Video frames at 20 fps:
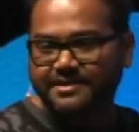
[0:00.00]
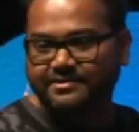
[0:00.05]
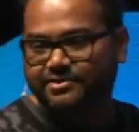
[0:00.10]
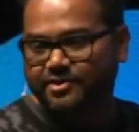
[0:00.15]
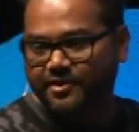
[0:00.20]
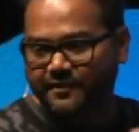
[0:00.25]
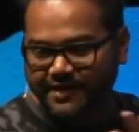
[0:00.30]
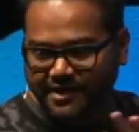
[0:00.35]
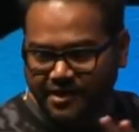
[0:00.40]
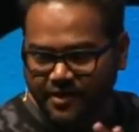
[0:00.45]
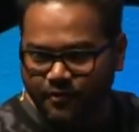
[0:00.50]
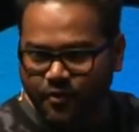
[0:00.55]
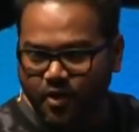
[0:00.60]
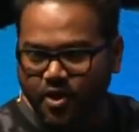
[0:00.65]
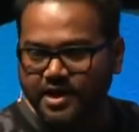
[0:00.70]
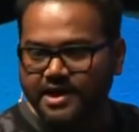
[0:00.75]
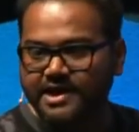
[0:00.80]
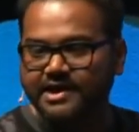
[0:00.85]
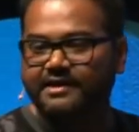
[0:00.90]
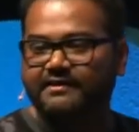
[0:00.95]
So when you're
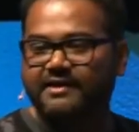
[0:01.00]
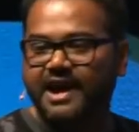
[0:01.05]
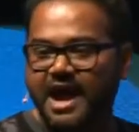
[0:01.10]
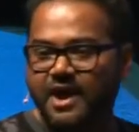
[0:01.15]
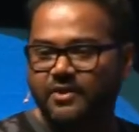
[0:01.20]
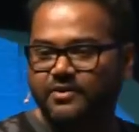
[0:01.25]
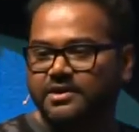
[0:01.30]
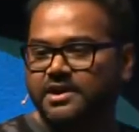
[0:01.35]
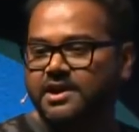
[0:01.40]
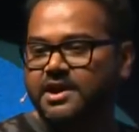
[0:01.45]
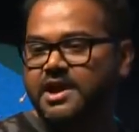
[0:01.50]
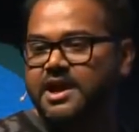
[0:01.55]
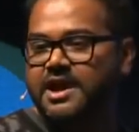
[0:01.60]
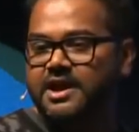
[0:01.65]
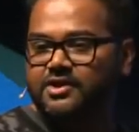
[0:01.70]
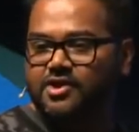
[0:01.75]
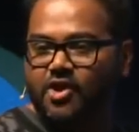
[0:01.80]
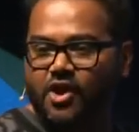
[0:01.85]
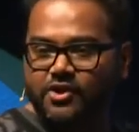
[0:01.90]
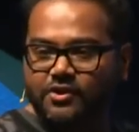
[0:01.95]
walking around,
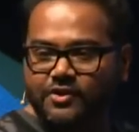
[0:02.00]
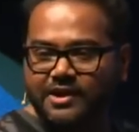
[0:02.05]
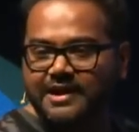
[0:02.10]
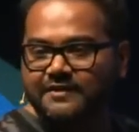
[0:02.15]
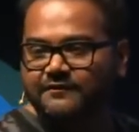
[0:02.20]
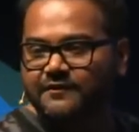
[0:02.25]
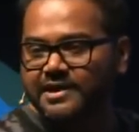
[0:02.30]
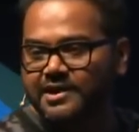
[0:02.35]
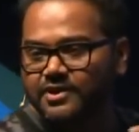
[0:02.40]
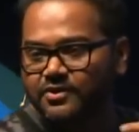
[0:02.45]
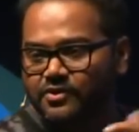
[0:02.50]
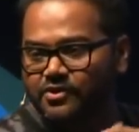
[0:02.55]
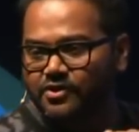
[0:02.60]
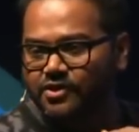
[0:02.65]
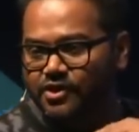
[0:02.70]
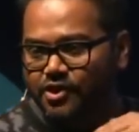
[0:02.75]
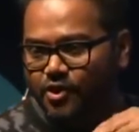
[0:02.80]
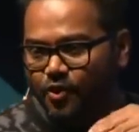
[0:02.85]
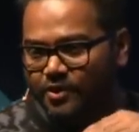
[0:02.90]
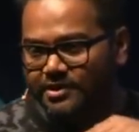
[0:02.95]
not only will you
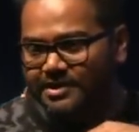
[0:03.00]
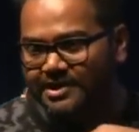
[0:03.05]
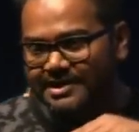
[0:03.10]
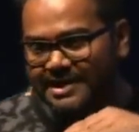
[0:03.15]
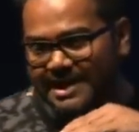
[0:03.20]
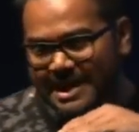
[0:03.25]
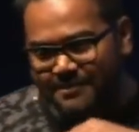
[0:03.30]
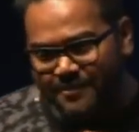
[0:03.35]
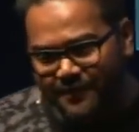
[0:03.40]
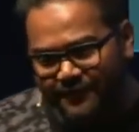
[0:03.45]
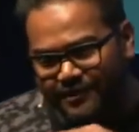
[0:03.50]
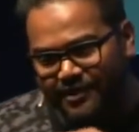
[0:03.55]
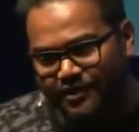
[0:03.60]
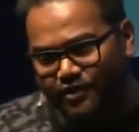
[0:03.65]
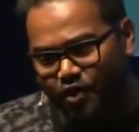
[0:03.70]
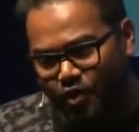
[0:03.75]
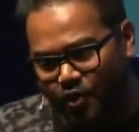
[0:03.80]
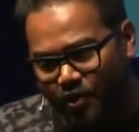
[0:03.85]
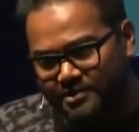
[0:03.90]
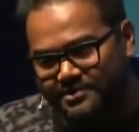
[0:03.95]
know the name of the
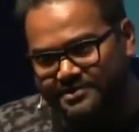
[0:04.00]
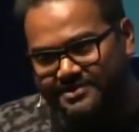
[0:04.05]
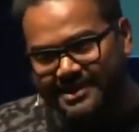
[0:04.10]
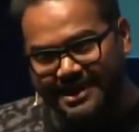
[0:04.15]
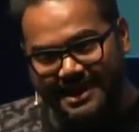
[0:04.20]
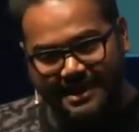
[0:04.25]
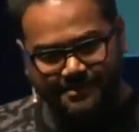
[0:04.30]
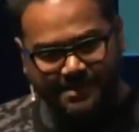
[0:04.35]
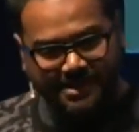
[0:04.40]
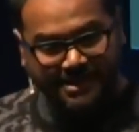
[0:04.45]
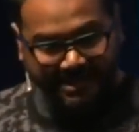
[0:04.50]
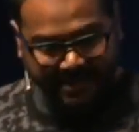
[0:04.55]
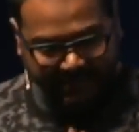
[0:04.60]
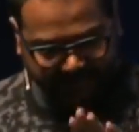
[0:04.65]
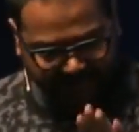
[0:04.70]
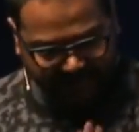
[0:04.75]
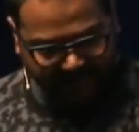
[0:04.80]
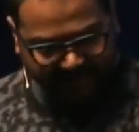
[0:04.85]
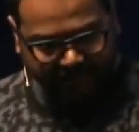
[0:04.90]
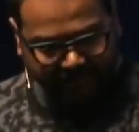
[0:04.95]
roads label
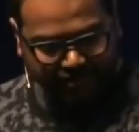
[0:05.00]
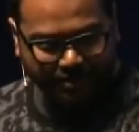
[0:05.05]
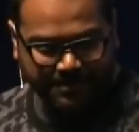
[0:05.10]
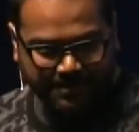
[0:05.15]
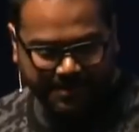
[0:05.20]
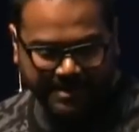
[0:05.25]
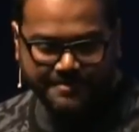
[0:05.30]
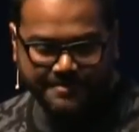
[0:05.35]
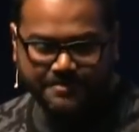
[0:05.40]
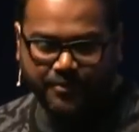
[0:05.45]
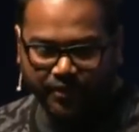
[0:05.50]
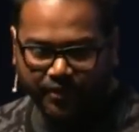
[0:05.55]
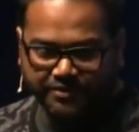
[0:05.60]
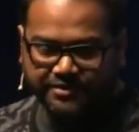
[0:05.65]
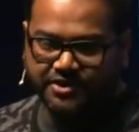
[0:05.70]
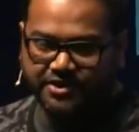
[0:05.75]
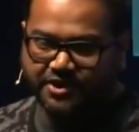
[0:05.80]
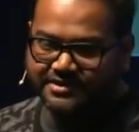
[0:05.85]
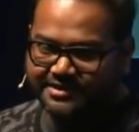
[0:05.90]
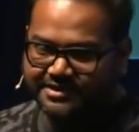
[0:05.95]
literally superimposed
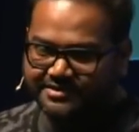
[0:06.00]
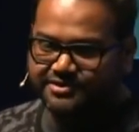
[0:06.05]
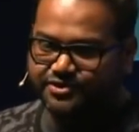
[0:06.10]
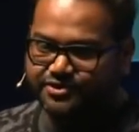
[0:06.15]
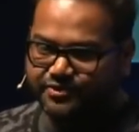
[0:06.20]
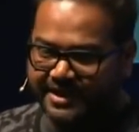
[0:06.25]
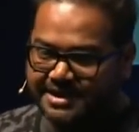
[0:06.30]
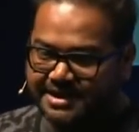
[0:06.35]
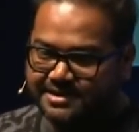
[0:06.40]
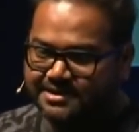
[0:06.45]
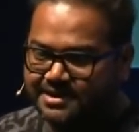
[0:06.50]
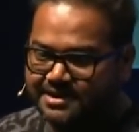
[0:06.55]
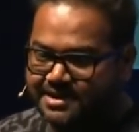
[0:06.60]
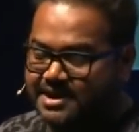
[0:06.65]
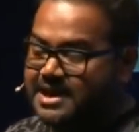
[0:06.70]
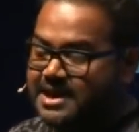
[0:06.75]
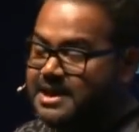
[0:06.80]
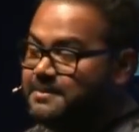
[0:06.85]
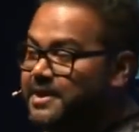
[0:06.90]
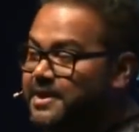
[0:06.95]
on the street,
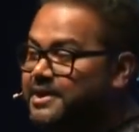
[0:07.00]
but